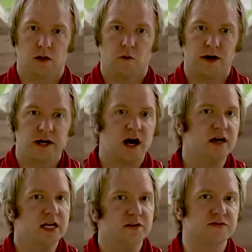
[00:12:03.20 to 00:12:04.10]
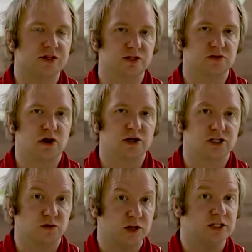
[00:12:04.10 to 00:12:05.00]
When God gives an
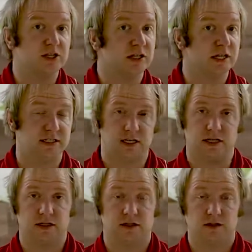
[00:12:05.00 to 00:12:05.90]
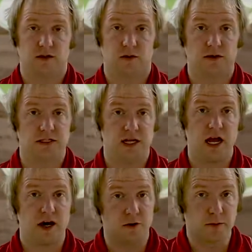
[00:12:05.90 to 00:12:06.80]
instruction, we should listen. Once
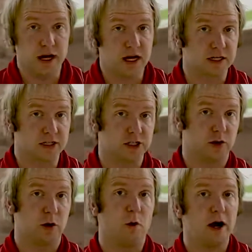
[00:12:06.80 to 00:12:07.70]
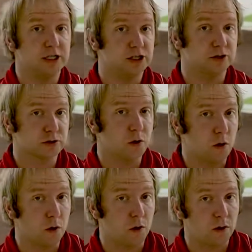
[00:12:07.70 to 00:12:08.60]
again, obedience is doing what you're
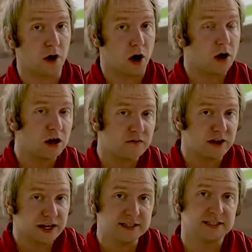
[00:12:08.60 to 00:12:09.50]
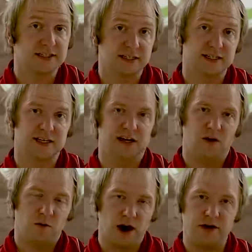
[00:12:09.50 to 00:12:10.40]
told, all of it,
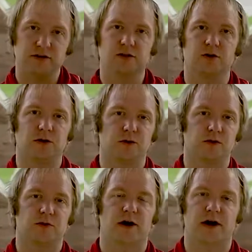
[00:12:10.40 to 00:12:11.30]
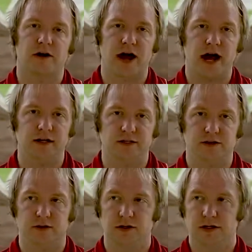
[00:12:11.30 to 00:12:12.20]
when you're told and with the right heart attitude.